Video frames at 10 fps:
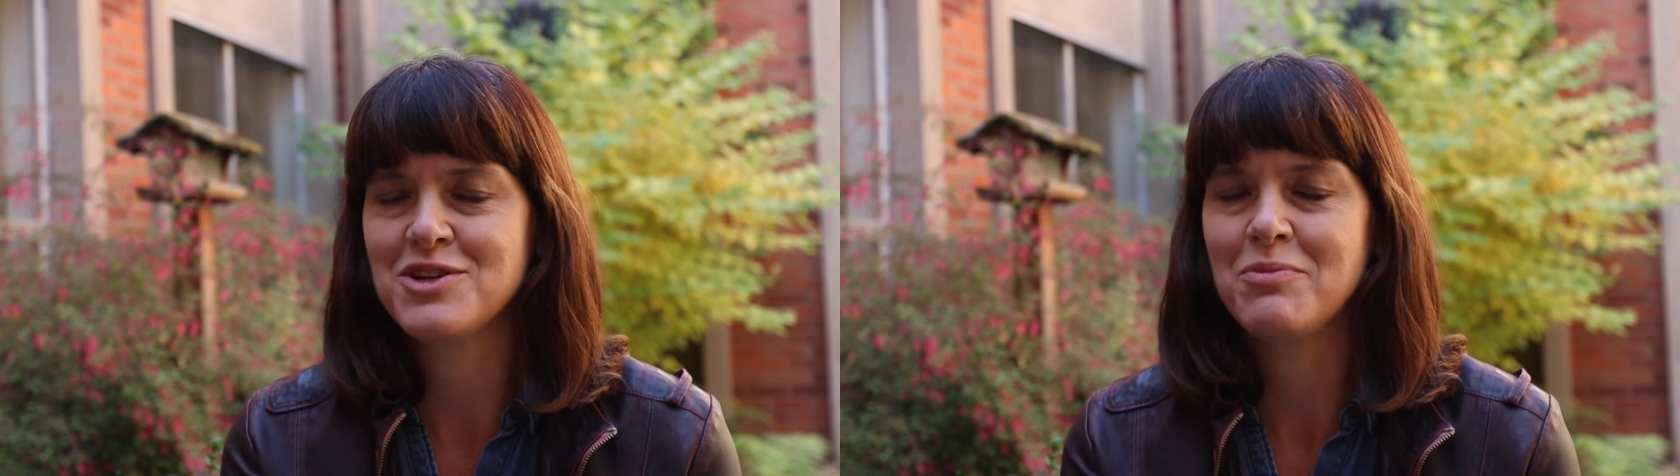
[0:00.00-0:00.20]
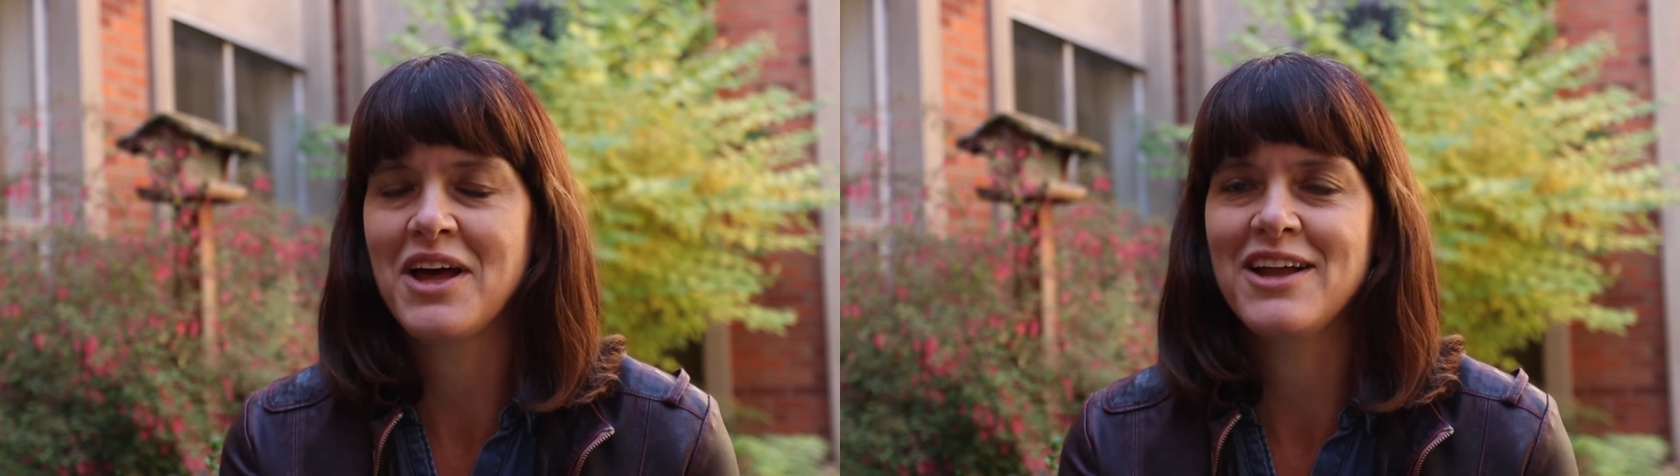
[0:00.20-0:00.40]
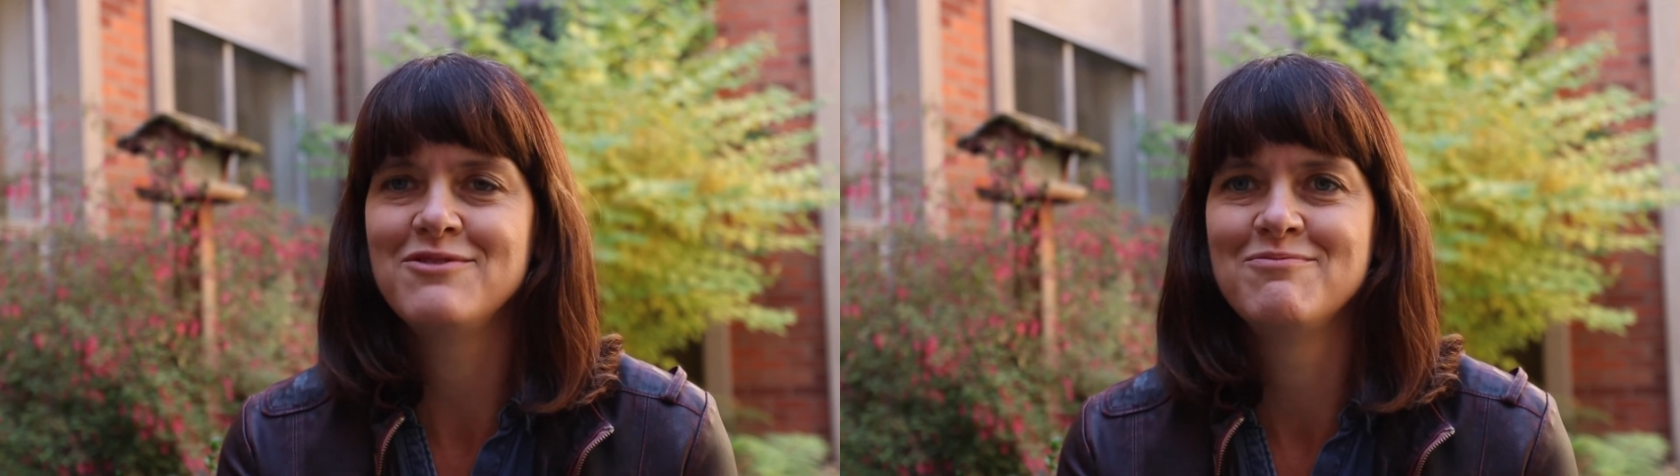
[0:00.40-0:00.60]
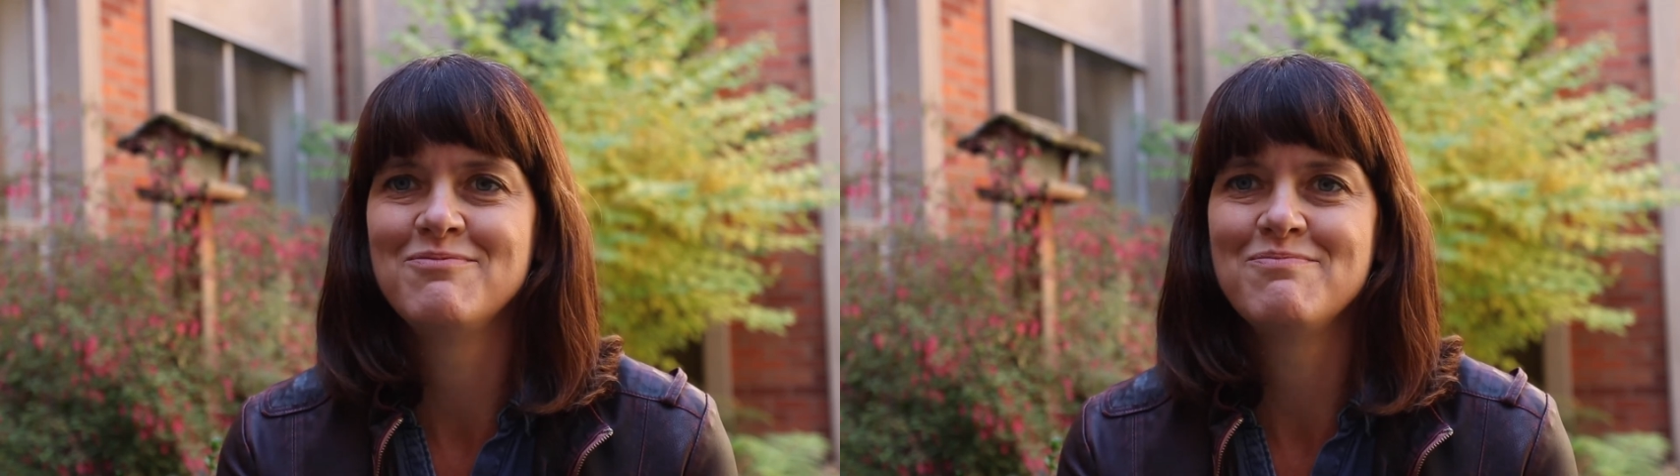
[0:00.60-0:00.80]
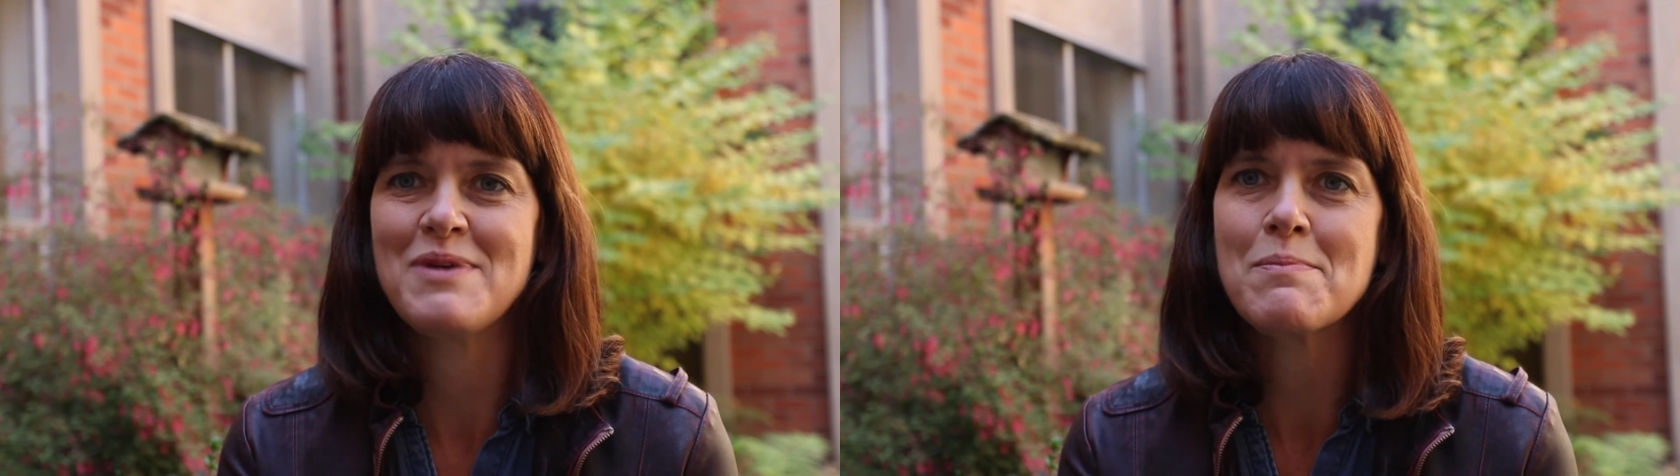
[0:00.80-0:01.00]
and blood
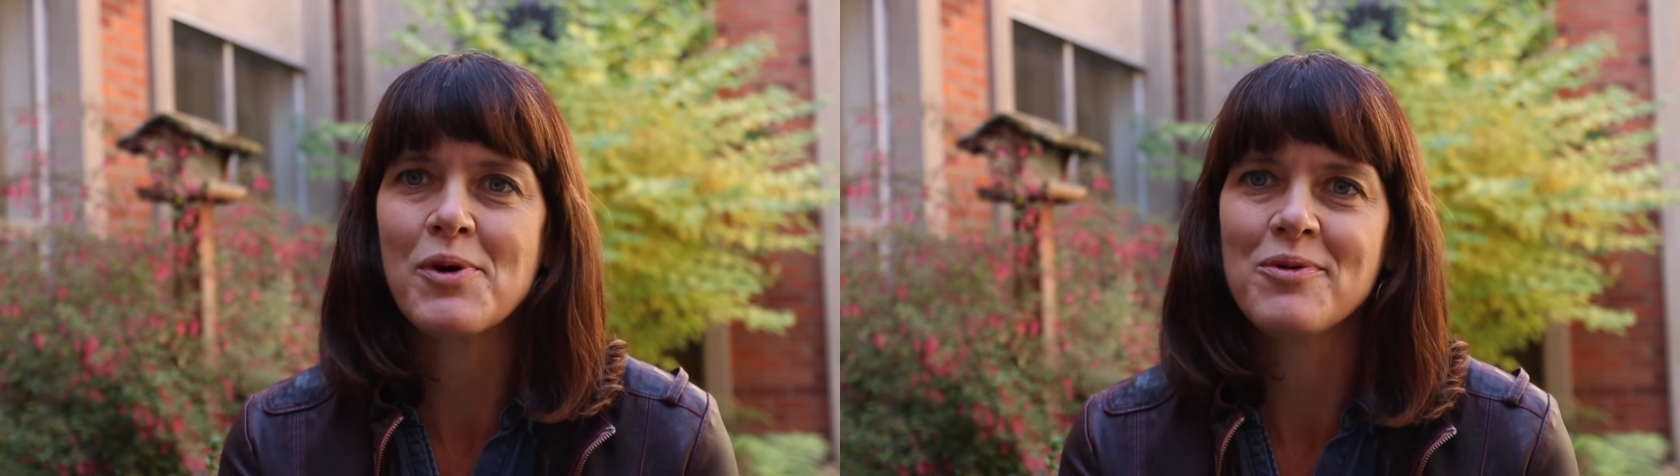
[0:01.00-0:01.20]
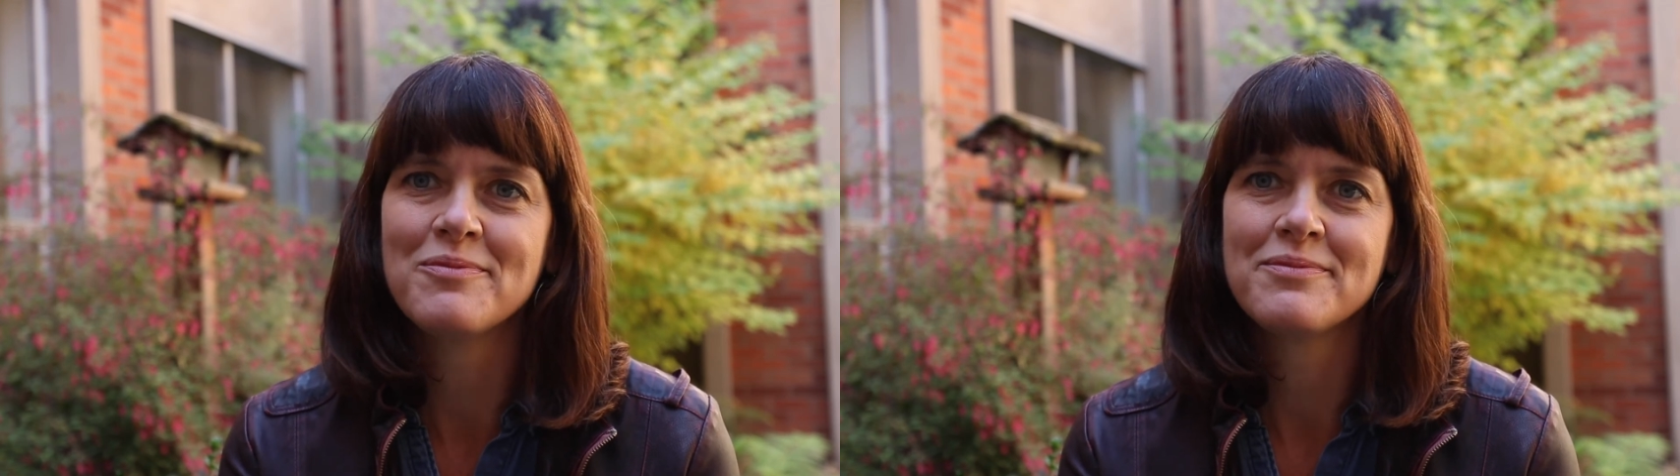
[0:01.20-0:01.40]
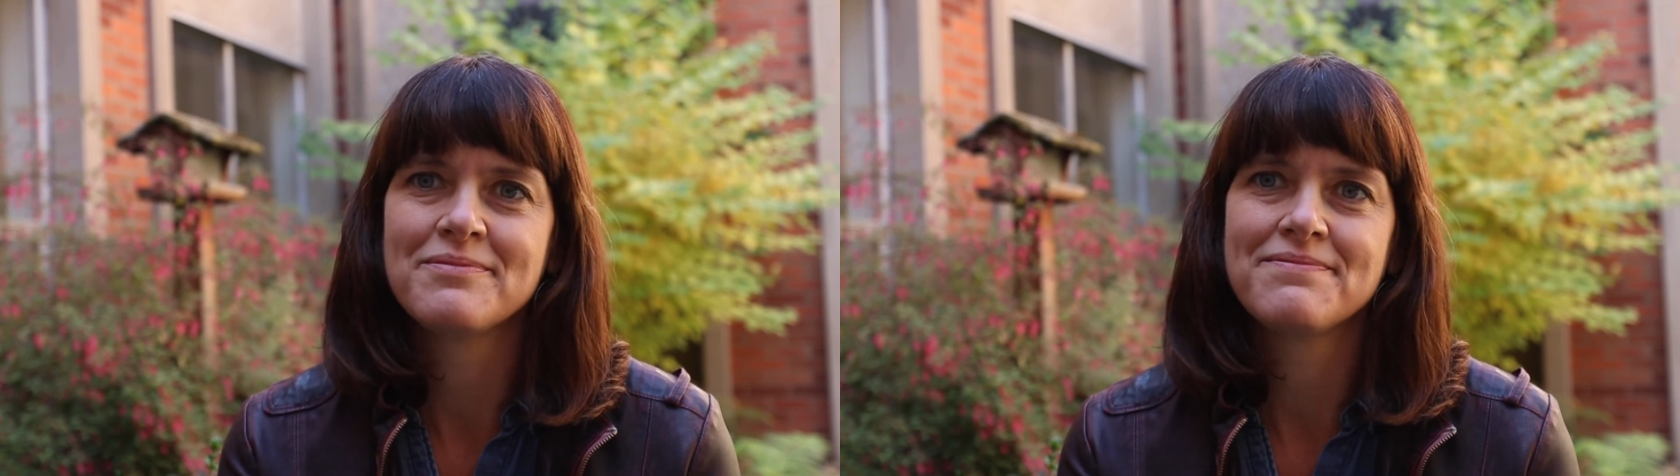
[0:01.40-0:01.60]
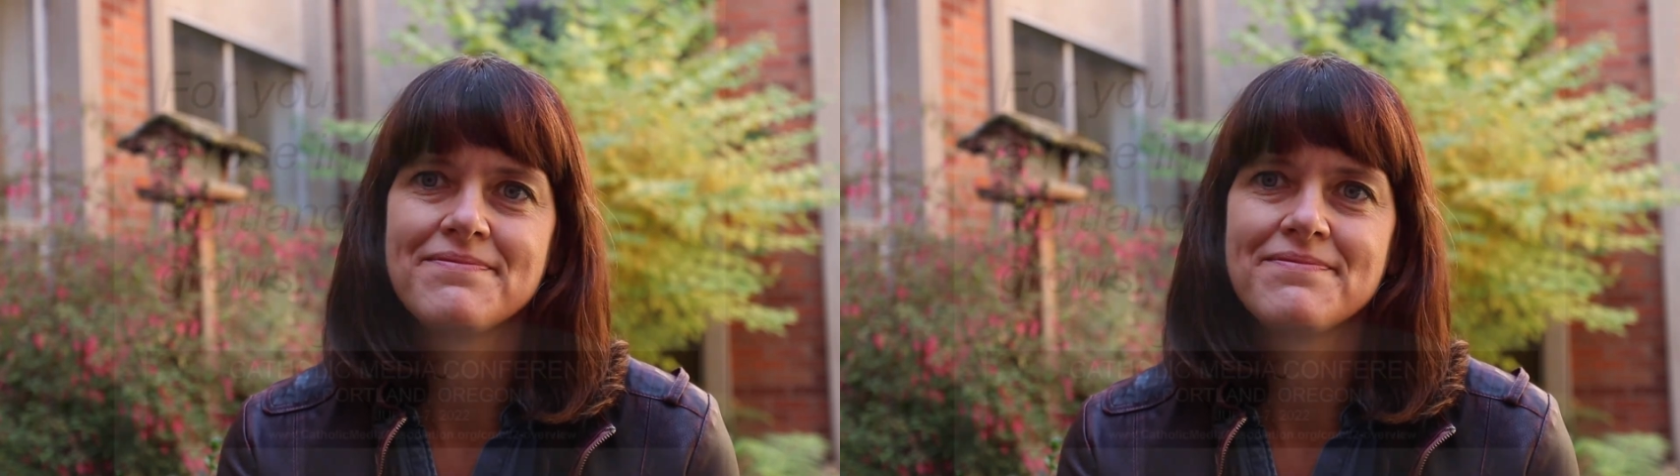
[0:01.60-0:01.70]
people.